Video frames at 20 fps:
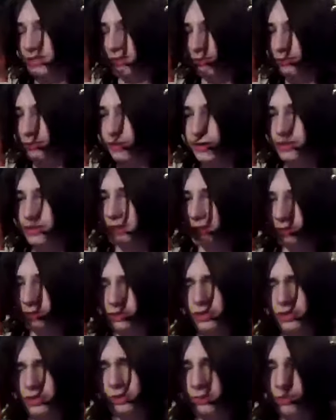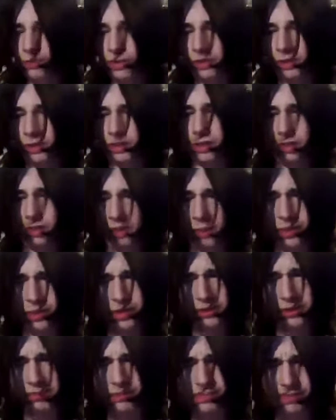the first thing that drew me to this. I
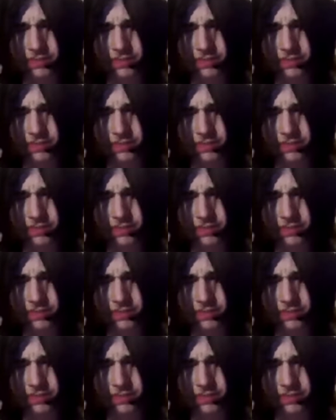mean,